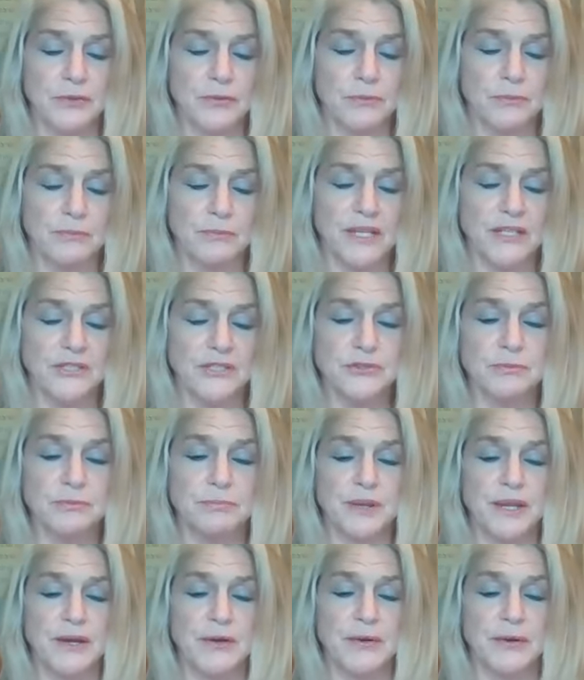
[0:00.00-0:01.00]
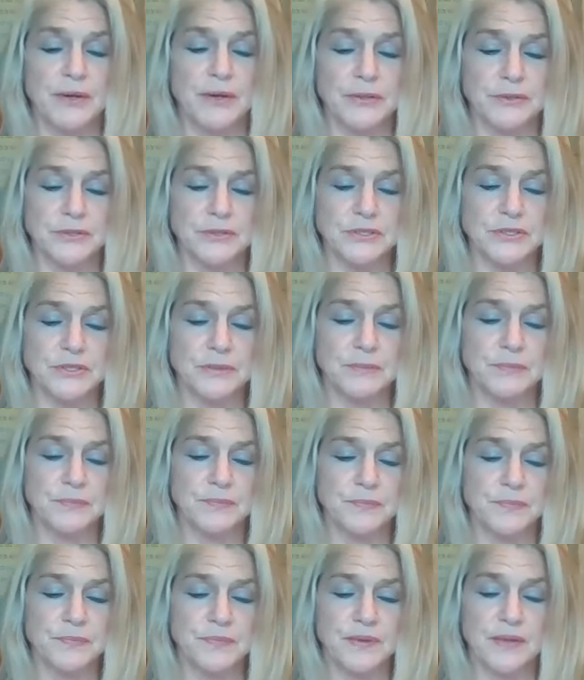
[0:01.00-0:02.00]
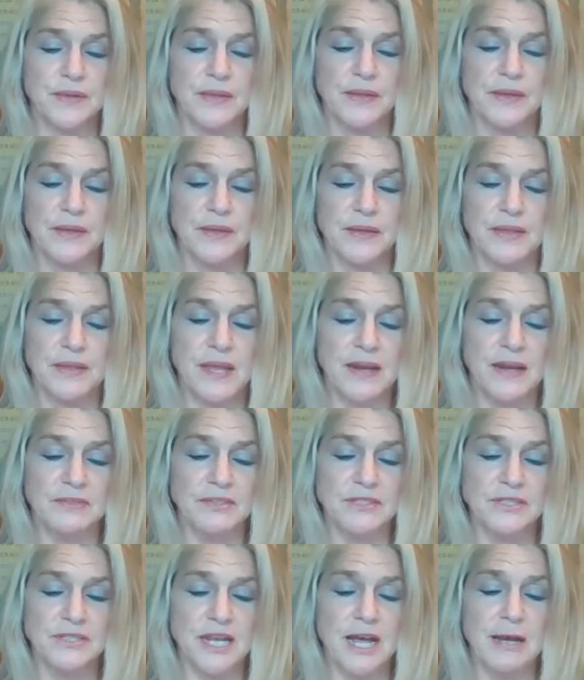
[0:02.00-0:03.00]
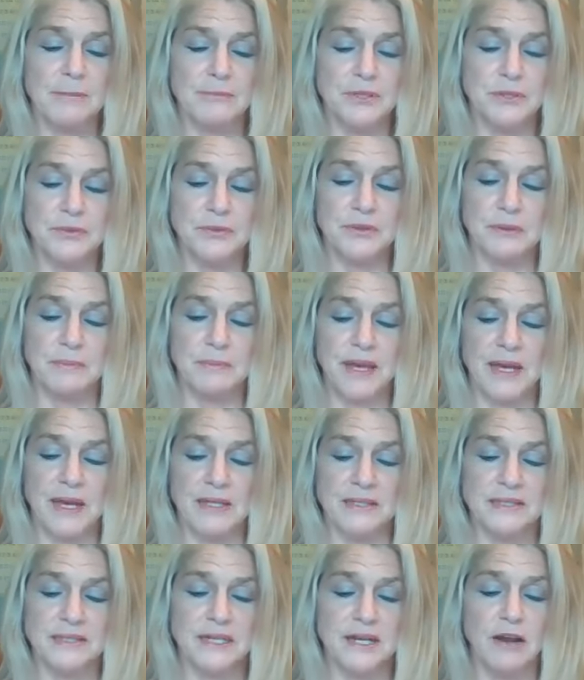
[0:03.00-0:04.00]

through major barriers that have stopped you in the past.